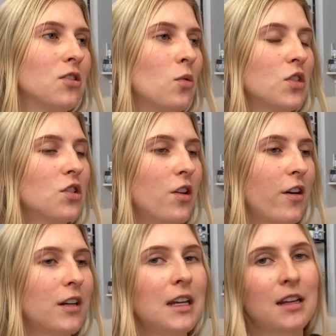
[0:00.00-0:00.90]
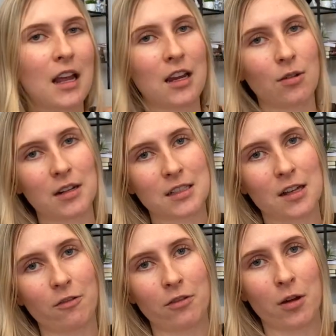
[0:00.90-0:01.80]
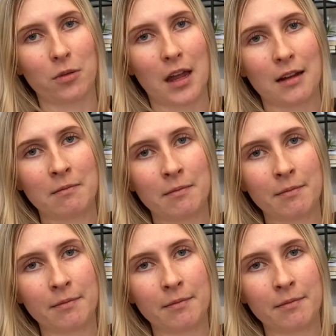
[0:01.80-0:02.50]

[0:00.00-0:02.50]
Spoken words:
so snarky and angry and self-loathing.